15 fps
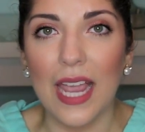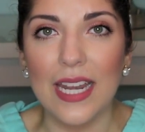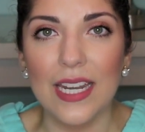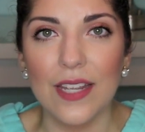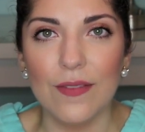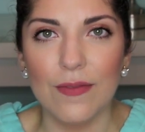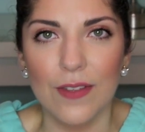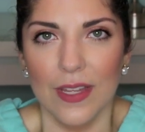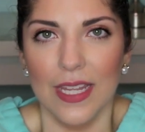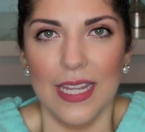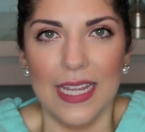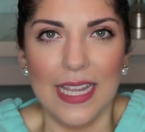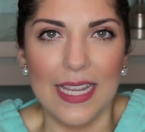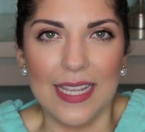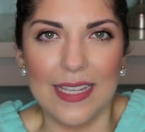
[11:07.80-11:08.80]
kind of
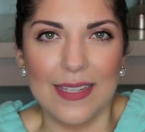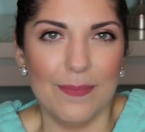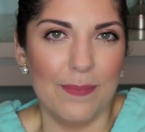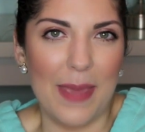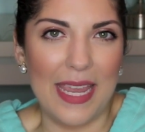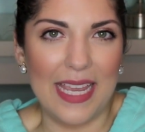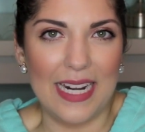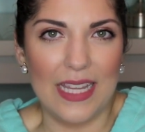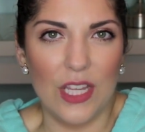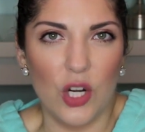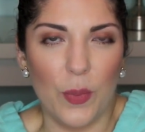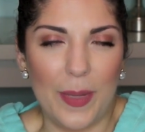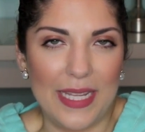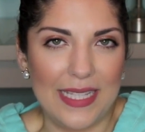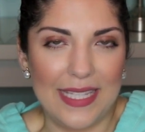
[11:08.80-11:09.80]
make it a
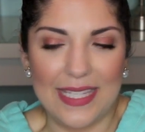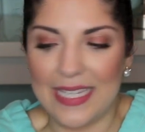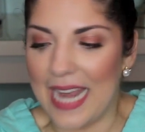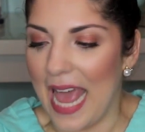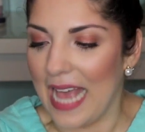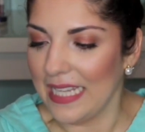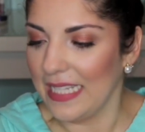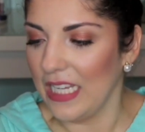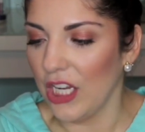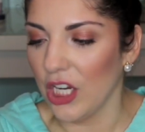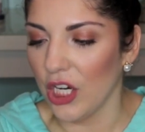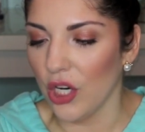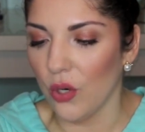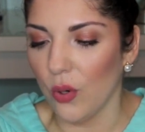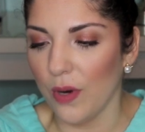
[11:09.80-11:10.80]
little bit
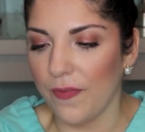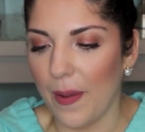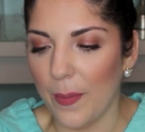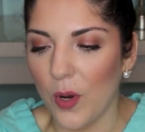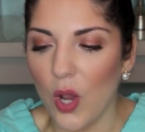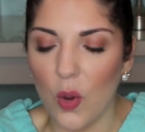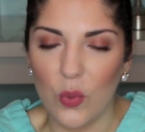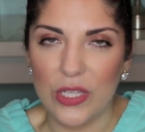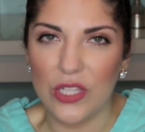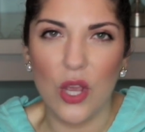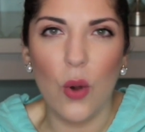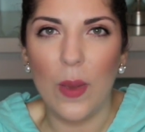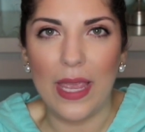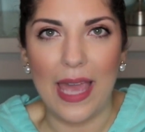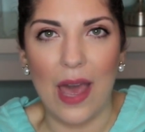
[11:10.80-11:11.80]
snazzier, or if I was
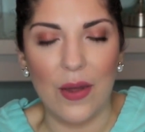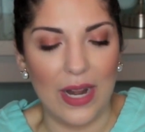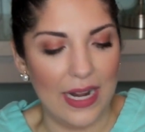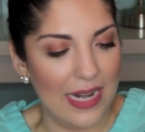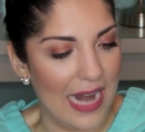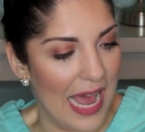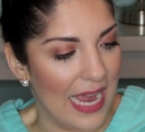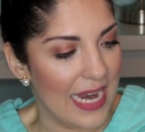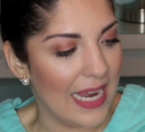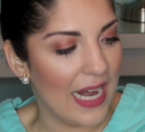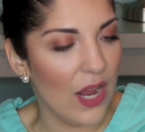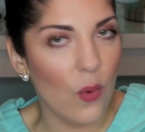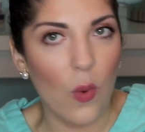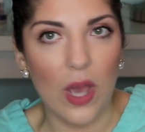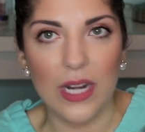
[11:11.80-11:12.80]
going out at night and
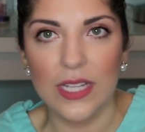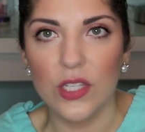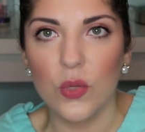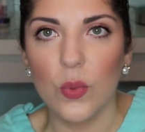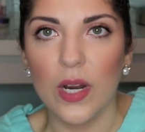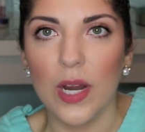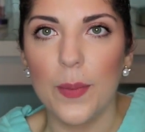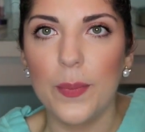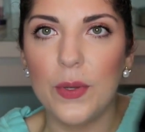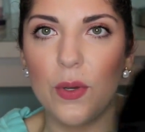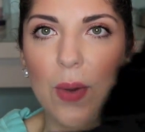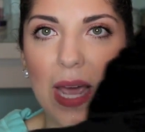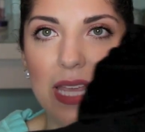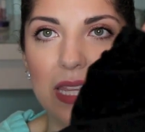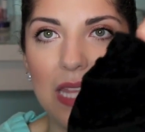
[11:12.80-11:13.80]
I wanted to wear a
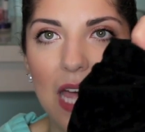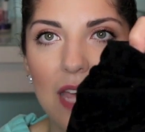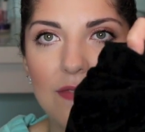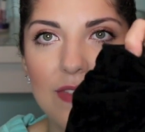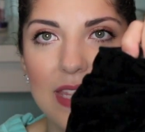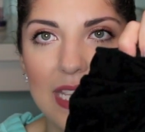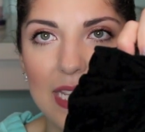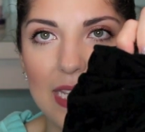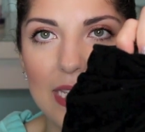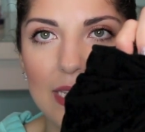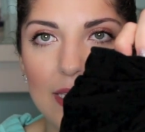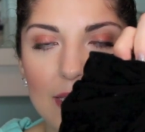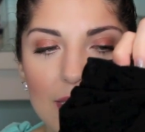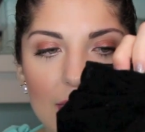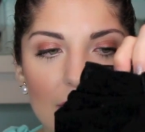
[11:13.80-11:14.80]
boot, I love
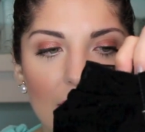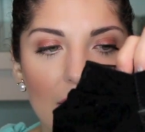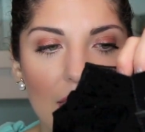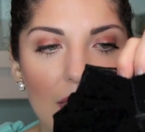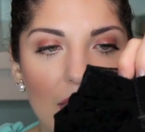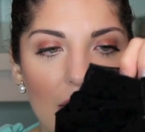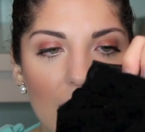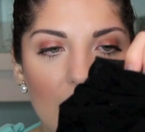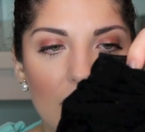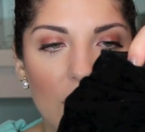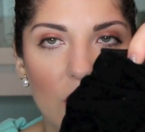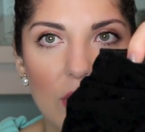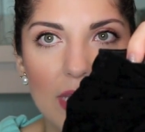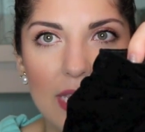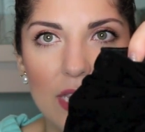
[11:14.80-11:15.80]
these
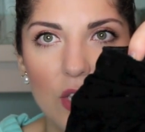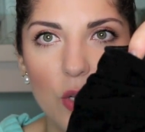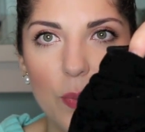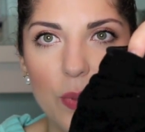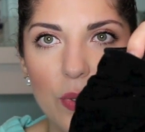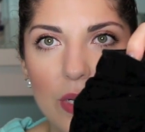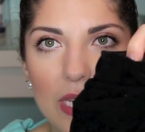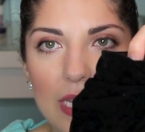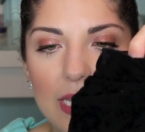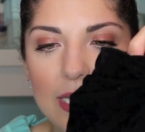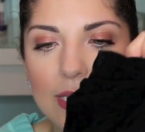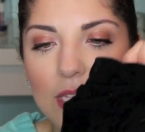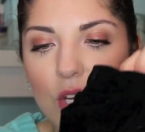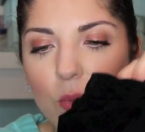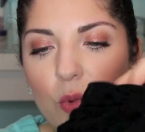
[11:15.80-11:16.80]
little heel
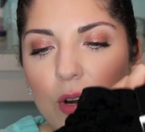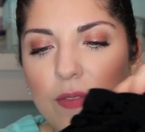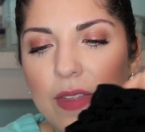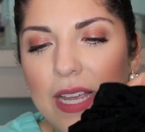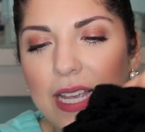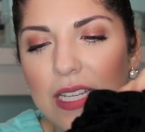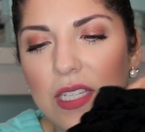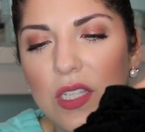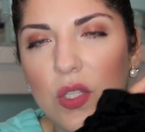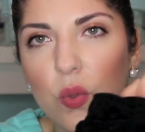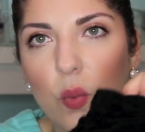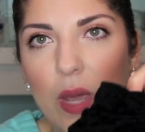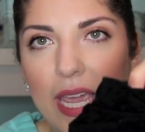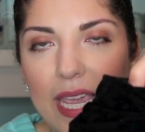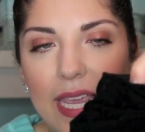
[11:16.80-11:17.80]
booties. They're more of like a
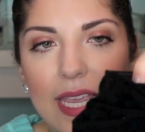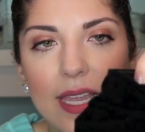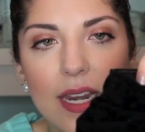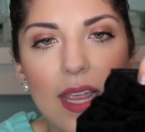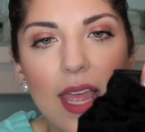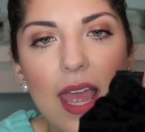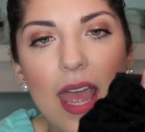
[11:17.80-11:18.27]
suede,